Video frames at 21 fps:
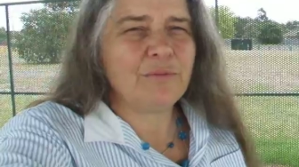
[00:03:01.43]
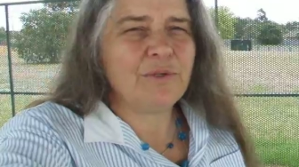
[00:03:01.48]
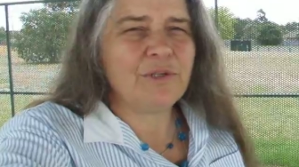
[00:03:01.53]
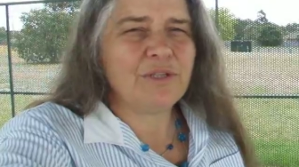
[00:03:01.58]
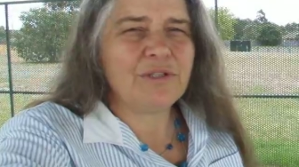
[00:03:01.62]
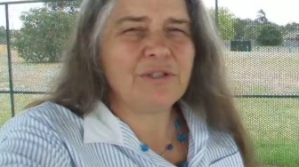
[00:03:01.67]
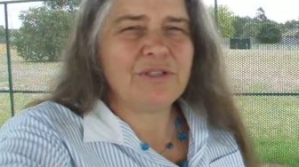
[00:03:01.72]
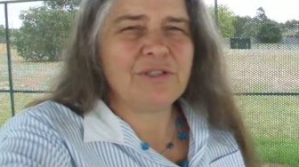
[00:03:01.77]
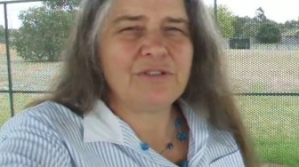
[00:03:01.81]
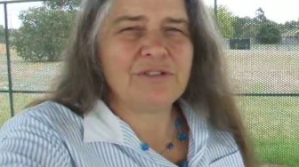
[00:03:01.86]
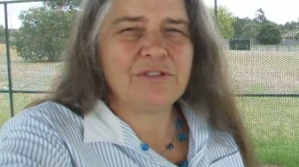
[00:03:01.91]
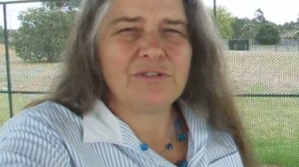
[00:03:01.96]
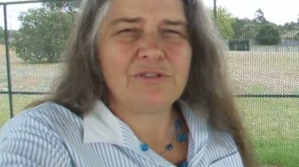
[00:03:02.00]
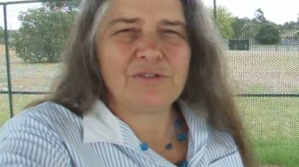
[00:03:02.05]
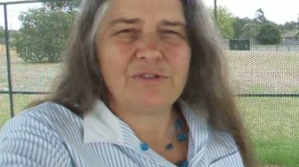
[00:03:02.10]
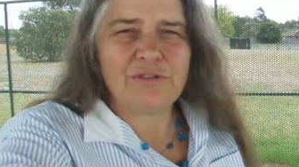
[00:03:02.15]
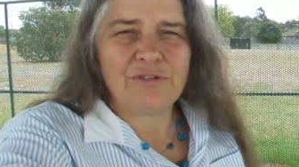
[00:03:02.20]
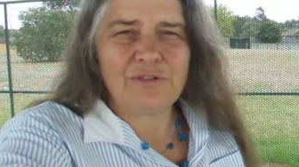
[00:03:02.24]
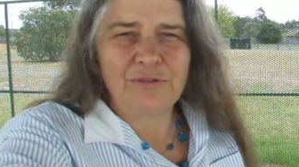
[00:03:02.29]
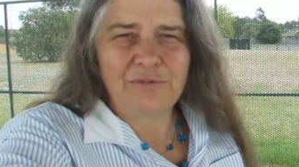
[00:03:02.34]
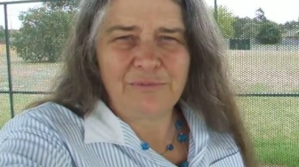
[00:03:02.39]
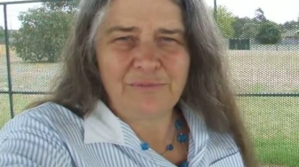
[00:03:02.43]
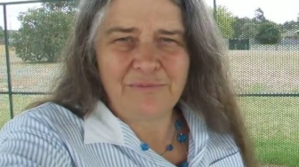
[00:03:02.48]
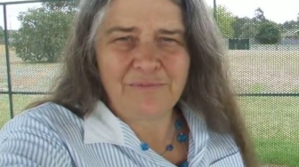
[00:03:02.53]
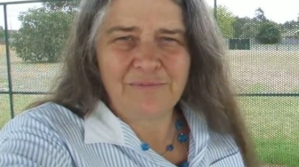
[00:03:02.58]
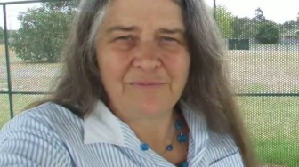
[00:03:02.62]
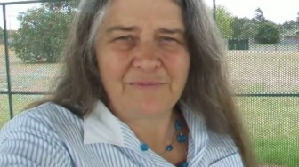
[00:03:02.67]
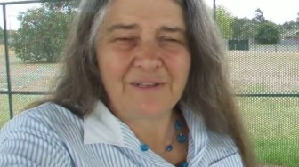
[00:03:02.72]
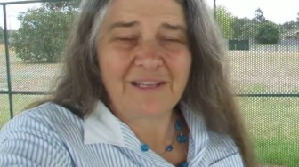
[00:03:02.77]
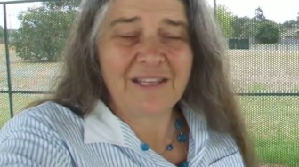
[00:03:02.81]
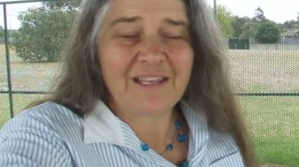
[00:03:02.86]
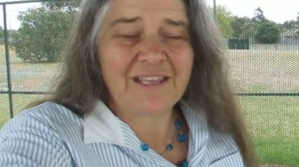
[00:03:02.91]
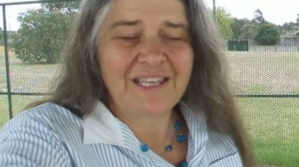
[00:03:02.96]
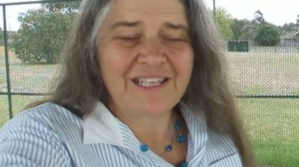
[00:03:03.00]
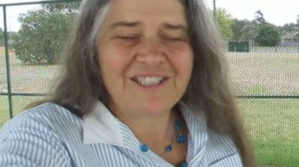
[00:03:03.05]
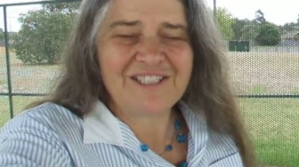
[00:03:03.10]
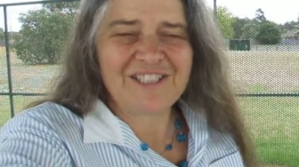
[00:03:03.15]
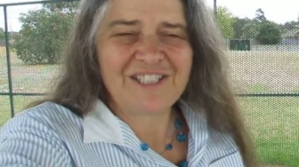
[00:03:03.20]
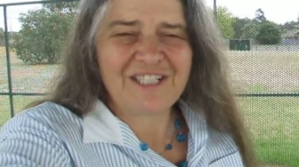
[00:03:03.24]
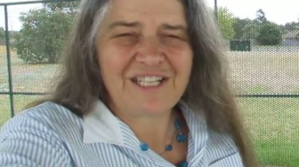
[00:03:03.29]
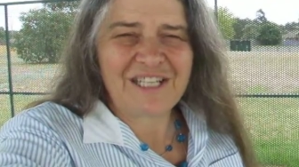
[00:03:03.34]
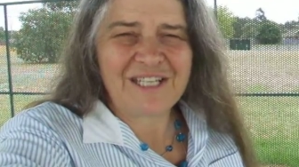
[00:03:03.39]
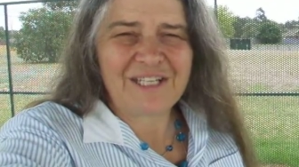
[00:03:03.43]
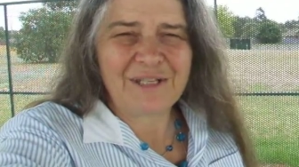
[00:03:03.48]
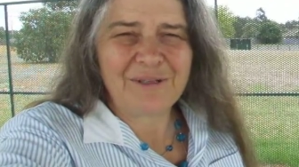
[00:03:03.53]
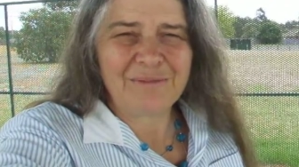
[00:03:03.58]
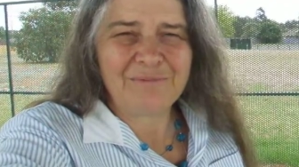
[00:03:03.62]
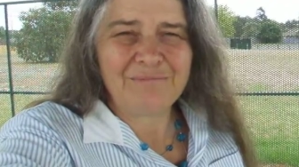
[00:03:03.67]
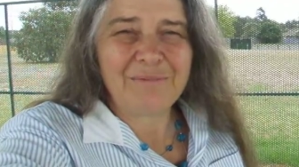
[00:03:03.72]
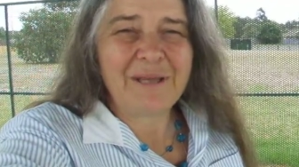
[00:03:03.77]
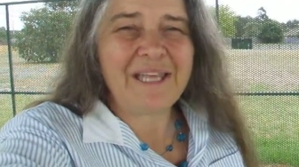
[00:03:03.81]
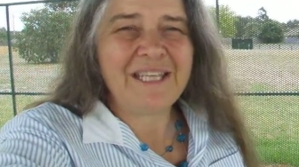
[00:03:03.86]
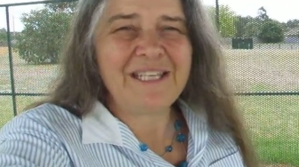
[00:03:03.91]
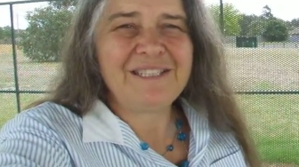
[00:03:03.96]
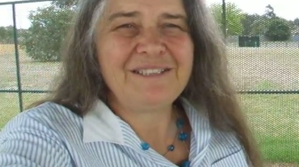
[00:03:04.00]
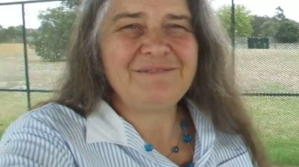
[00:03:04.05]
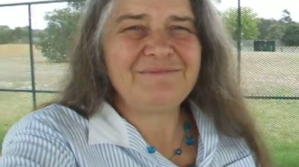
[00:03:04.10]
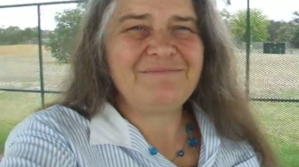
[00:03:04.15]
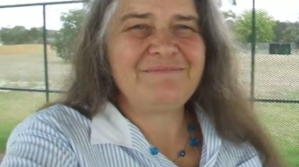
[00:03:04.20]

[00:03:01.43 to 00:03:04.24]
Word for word: work this through. Catch you later. Bye.